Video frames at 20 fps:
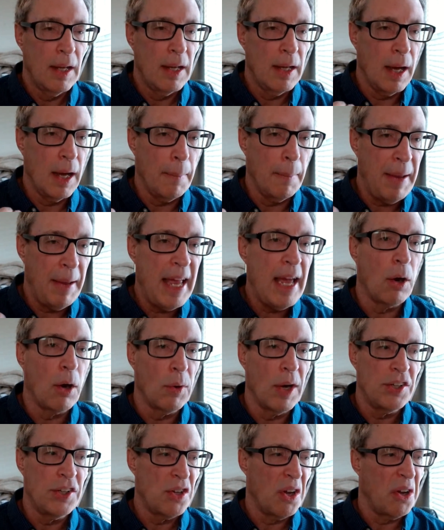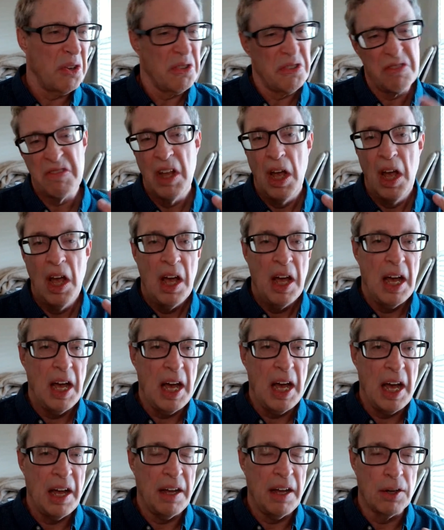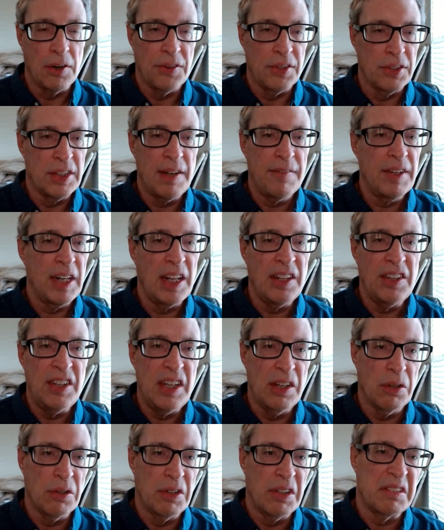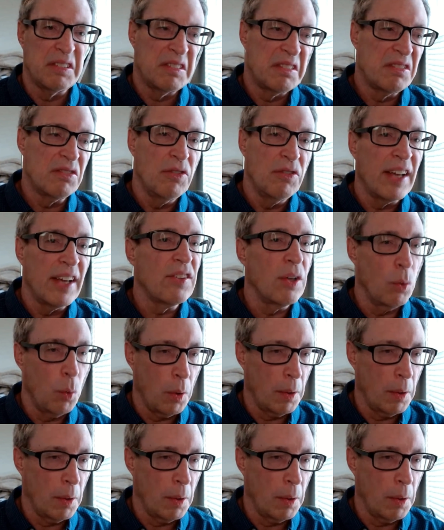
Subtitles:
payout ratios or their dividend yield is less than